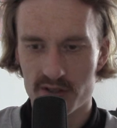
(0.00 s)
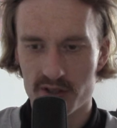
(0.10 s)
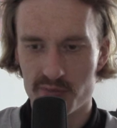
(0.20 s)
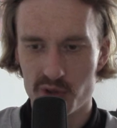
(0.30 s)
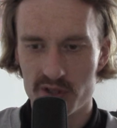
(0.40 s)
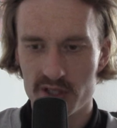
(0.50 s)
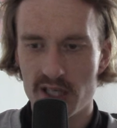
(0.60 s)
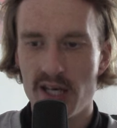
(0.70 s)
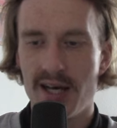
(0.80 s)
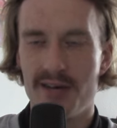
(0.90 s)
the community.
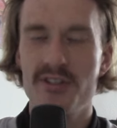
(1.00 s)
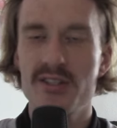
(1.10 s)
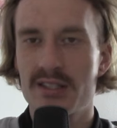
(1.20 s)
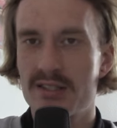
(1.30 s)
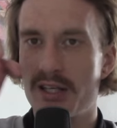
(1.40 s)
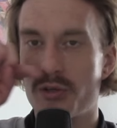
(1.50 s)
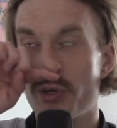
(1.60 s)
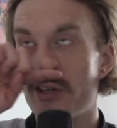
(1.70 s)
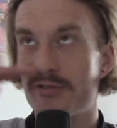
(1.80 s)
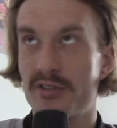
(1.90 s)
I think that's like
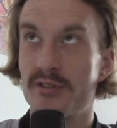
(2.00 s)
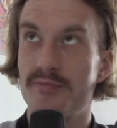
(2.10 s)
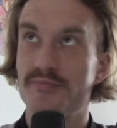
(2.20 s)
one of the